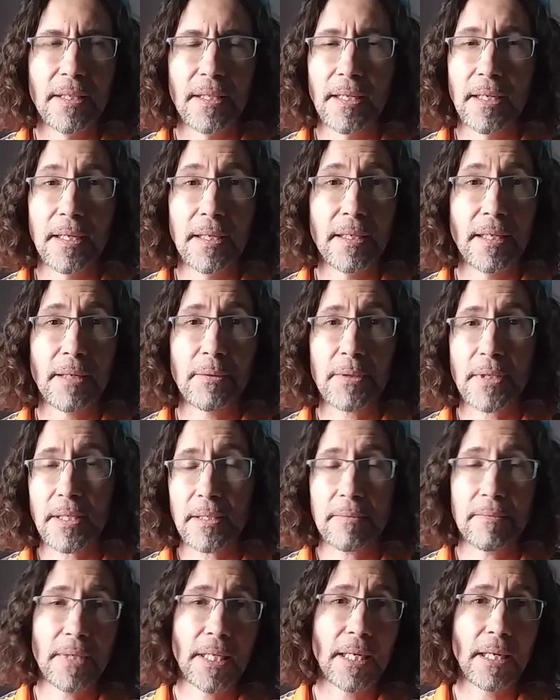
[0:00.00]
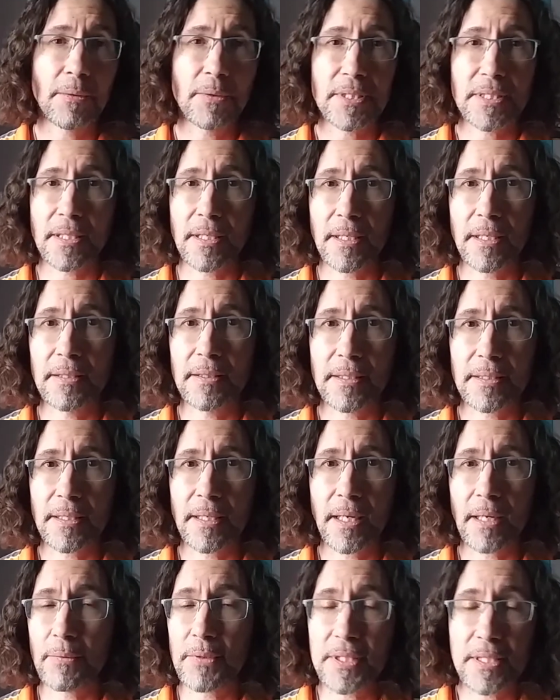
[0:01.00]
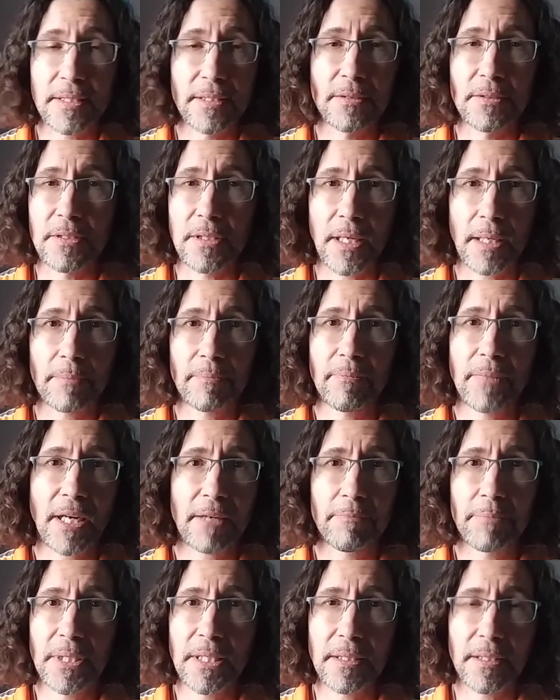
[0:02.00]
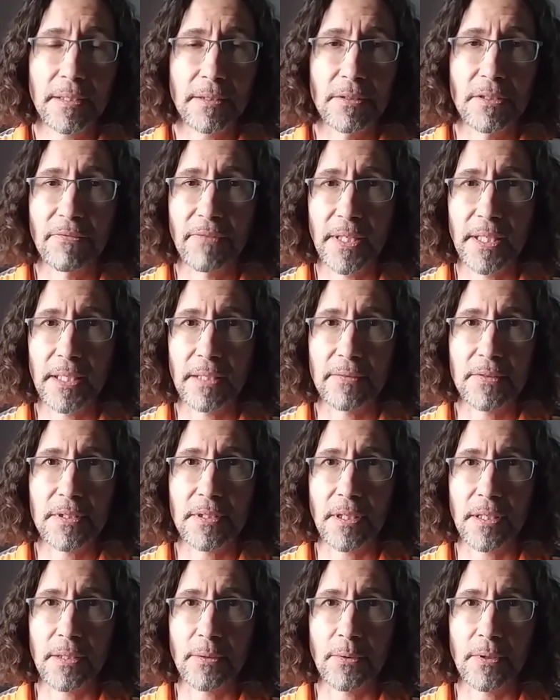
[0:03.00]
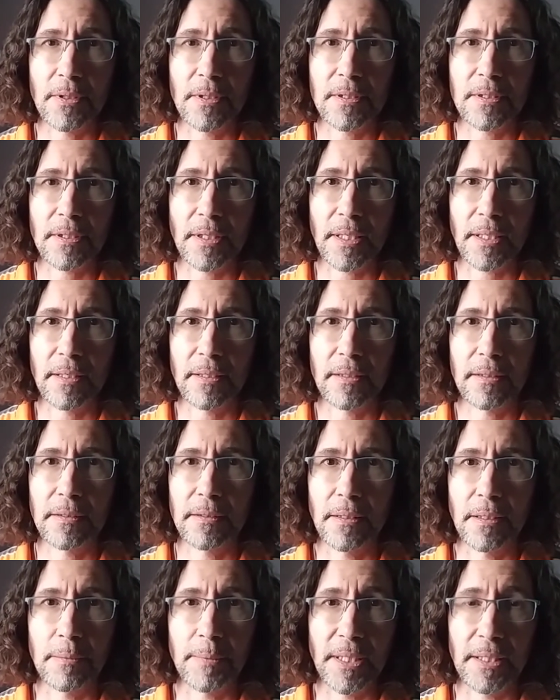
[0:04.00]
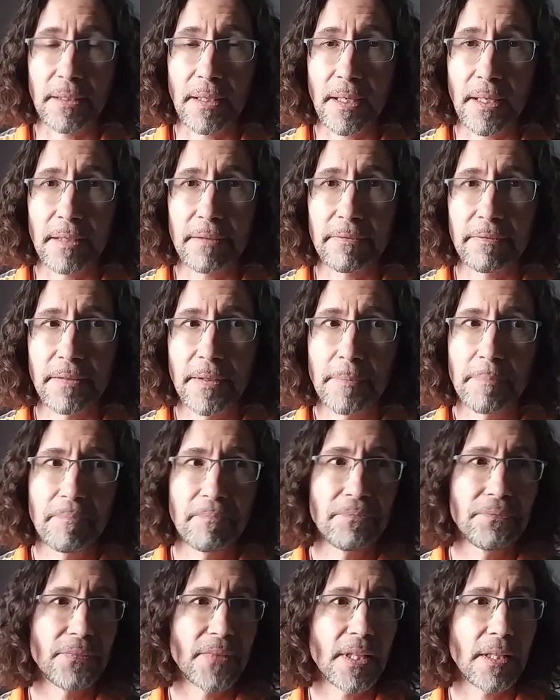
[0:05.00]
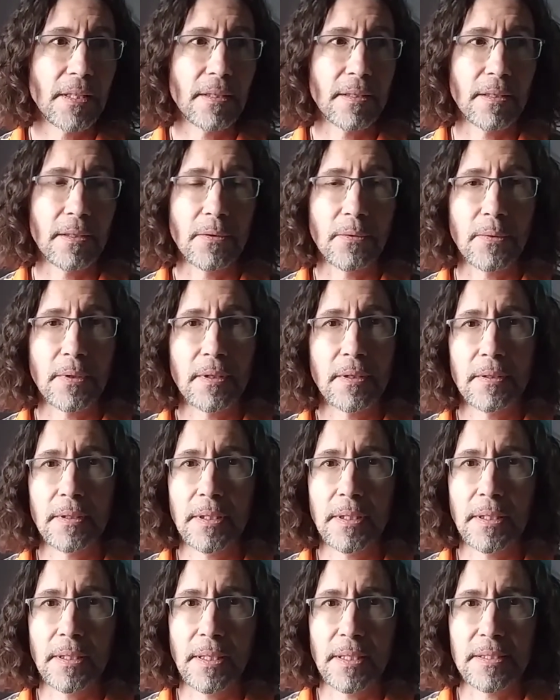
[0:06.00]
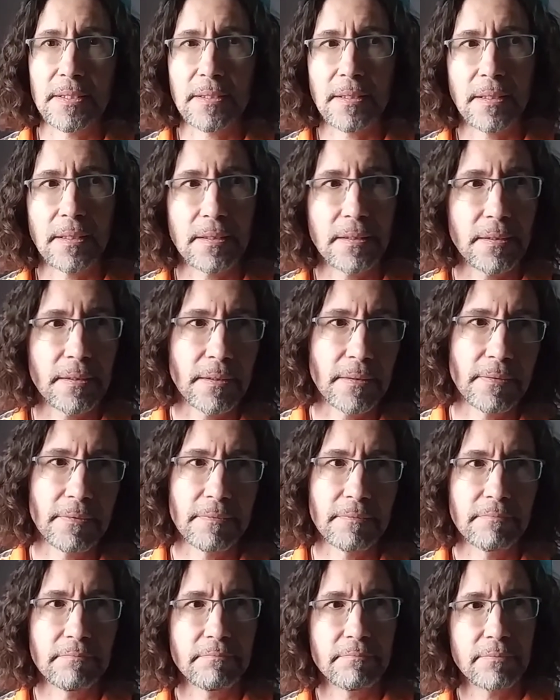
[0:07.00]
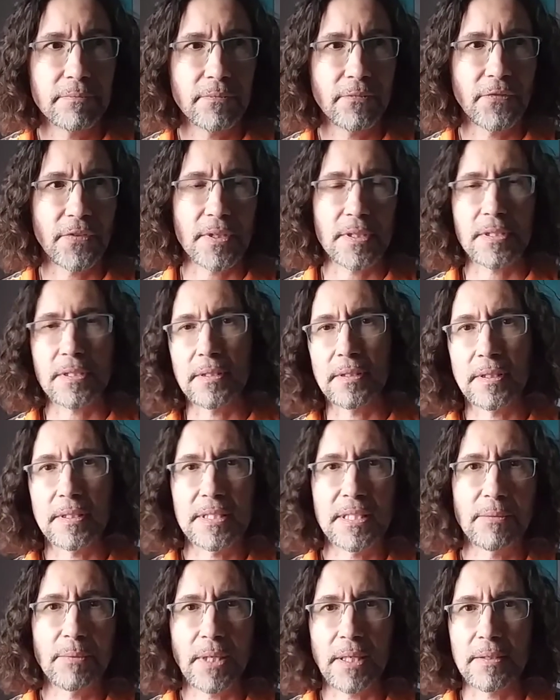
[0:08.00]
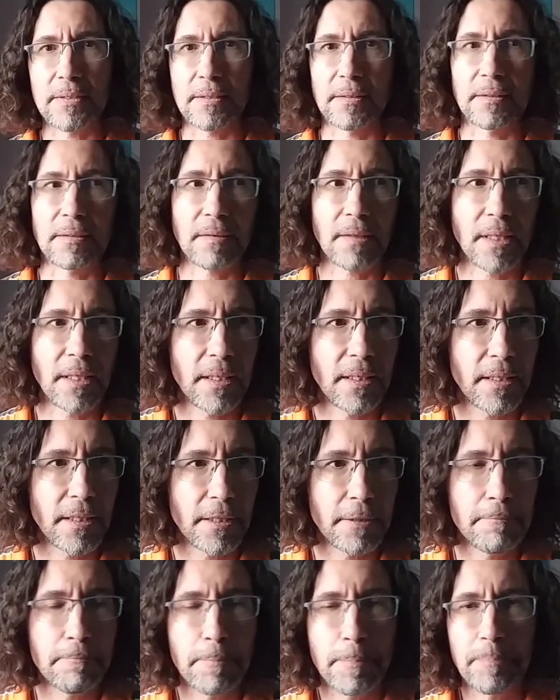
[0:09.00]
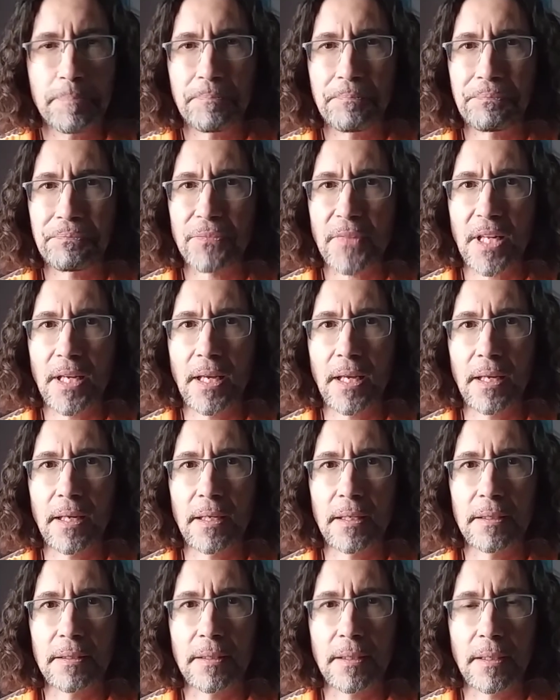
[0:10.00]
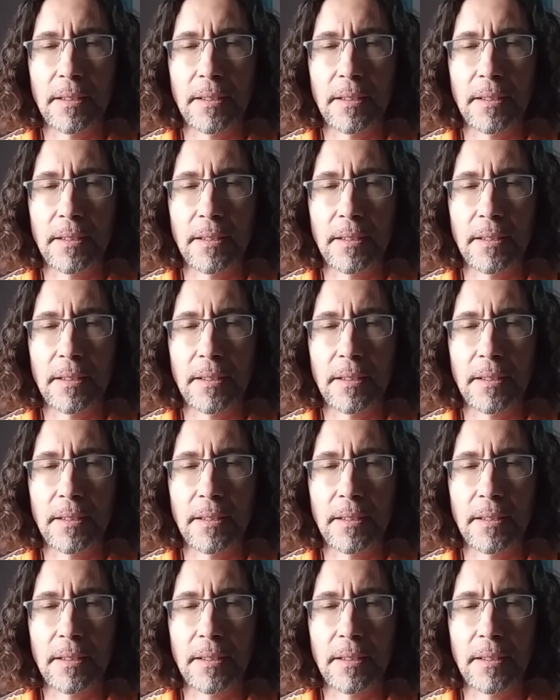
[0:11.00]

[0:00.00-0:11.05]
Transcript: And I and I was I was a huge. I've been a huge fan of Star Wars like all my life. I saw the first trilogy when I was a little kid, and